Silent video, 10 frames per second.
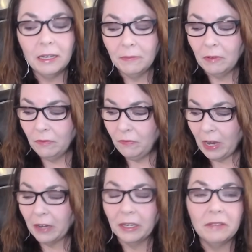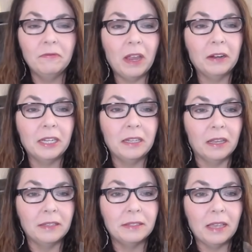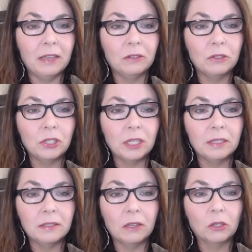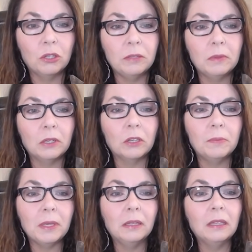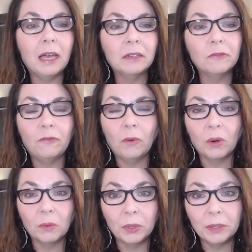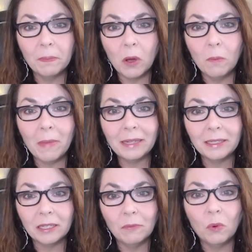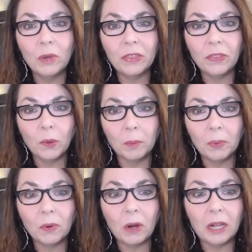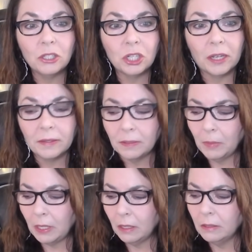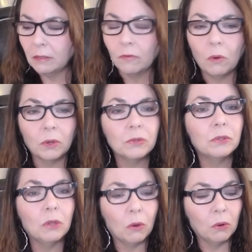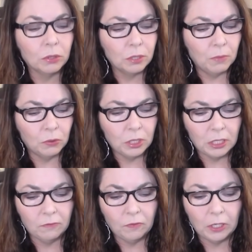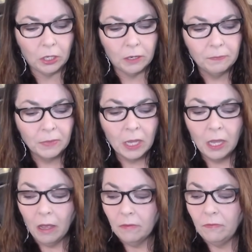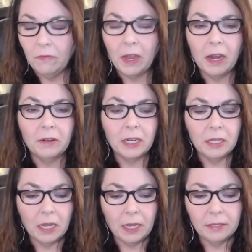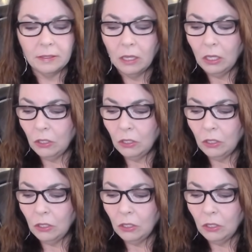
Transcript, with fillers: Very, very nice energies. There could be a lot of forward momentum with your projects because, of course, the horse motif here. Very nice.